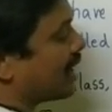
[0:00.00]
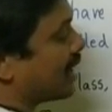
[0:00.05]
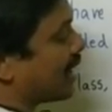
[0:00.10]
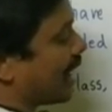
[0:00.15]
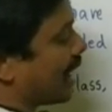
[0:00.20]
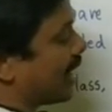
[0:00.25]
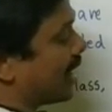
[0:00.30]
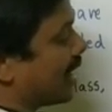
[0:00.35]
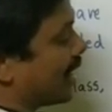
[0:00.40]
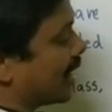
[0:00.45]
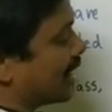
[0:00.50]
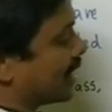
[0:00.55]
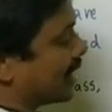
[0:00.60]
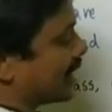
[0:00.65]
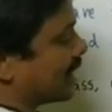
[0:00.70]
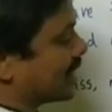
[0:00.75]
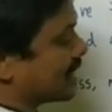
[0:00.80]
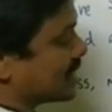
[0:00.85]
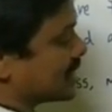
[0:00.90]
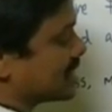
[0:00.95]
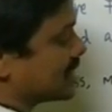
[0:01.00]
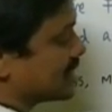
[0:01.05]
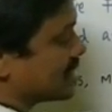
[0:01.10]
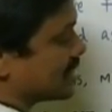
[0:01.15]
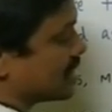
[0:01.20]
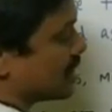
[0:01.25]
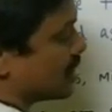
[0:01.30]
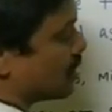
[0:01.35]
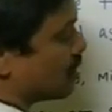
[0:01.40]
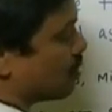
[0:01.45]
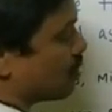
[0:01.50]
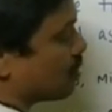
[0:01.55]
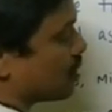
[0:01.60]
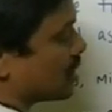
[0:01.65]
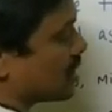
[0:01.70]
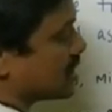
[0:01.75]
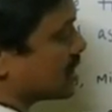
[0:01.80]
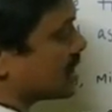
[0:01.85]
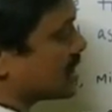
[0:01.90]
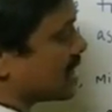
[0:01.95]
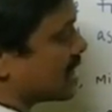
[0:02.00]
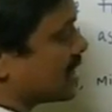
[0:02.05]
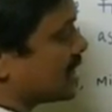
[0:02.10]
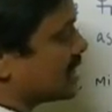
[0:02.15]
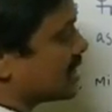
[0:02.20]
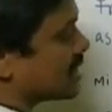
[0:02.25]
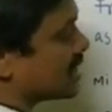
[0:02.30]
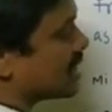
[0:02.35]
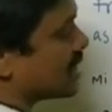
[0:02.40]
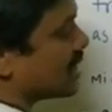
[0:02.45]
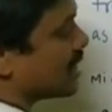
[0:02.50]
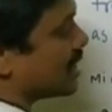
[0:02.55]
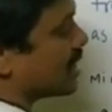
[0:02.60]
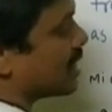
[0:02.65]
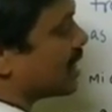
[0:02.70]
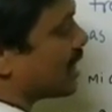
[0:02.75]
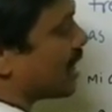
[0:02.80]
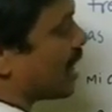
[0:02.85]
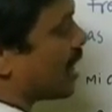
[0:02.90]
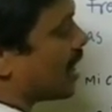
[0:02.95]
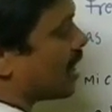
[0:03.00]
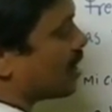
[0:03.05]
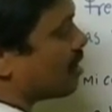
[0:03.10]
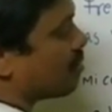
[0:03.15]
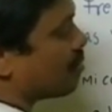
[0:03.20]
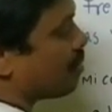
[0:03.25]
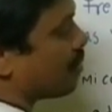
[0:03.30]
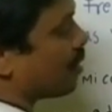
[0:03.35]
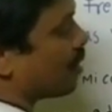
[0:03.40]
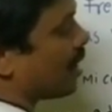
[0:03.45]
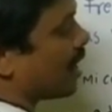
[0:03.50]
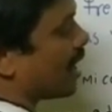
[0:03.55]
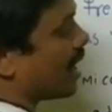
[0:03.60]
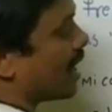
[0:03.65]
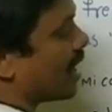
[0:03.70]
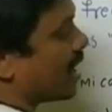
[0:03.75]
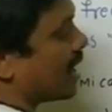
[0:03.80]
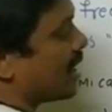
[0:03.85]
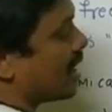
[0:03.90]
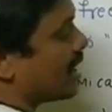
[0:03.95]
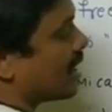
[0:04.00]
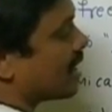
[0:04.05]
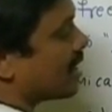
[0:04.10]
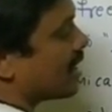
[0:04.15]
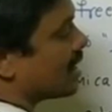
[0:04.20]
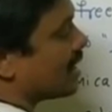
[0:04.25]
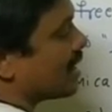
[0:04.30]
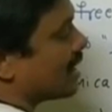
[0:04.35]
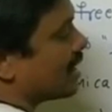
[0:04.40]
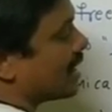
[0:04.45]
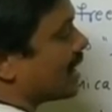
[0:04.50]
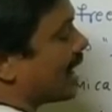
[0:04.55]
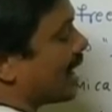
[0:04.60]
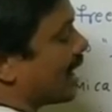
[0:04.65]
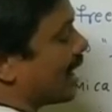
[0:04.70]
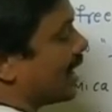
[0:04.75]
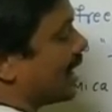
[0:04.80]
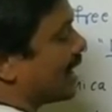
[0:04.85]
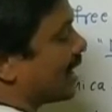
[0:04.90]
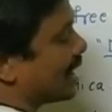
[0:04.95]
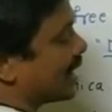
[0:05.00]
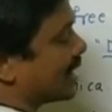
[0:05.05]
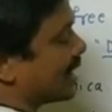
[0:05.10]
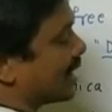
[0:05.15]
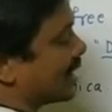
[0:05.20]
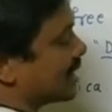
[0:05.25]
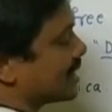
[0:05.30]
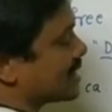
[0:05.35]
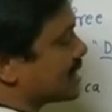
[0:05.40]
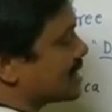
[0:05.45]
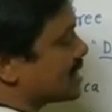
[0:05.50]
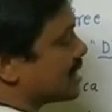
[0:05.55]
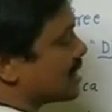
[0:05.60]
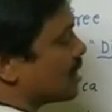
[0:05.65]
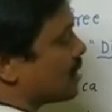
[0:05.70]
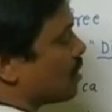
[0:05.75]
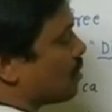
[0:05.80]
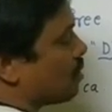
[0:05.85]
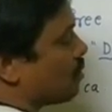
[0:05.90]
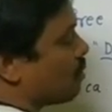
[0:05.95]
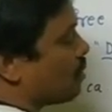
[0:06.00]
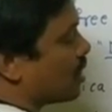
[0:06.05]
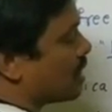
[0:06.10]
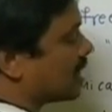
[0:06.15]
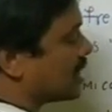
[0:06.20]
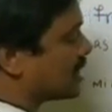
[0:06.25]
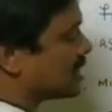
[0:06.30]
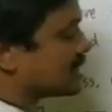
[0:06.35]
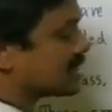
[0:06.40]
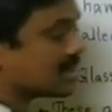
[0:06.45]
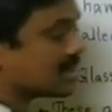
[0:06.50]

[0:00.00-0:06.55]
dielectrics. What is that? Non-polar dielectrics. What is